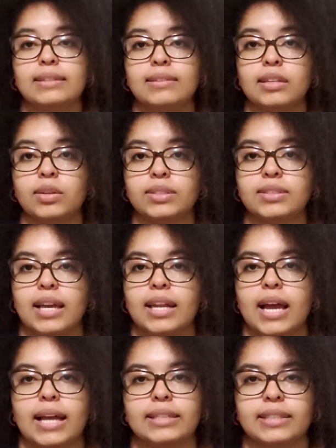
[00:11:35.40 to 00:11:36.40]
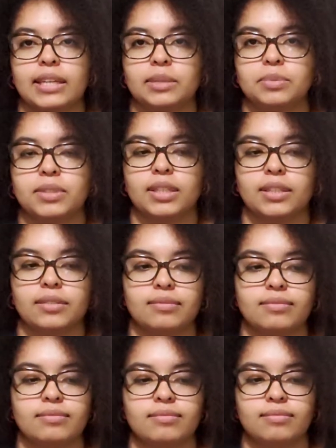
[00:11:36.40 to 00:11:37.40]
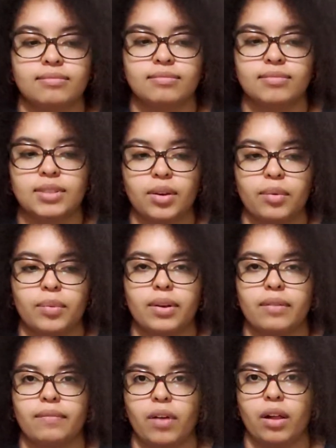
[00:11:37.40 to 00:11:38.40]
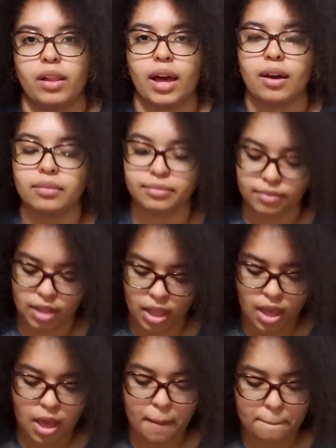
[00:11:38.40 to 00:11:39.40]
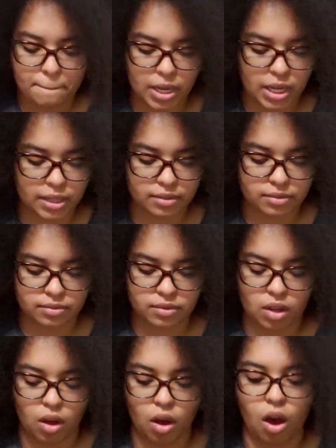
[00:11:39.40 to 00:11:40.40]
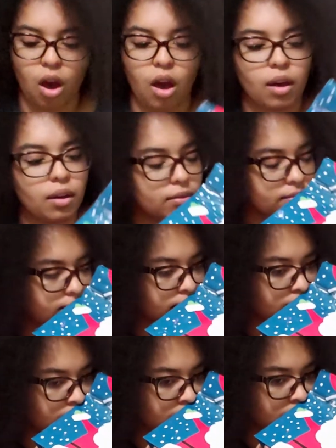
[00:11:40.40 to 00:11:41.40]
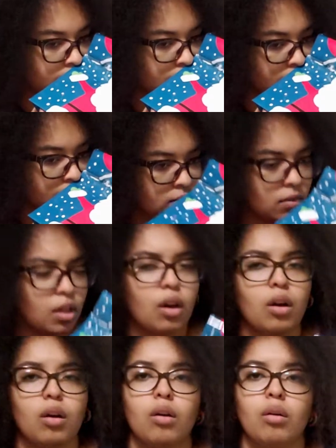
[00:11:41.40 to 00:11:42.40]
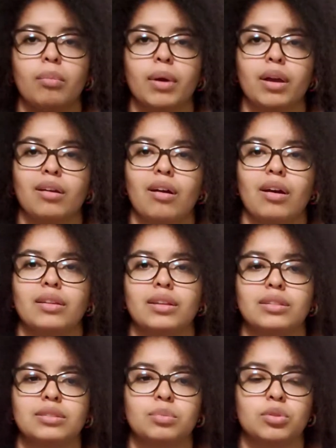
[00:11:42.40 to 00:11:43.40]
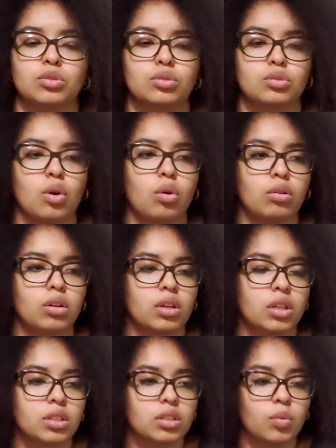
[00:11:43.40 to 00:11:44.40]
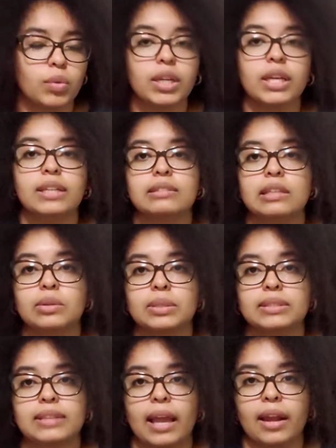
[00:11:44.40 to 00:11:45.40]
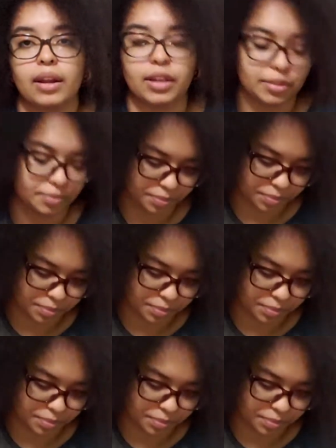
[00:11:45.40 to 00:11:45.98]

Secret Santa. I taped it so it wouldn't fall out. But, oh my god, that smells so good. We did Secret Santa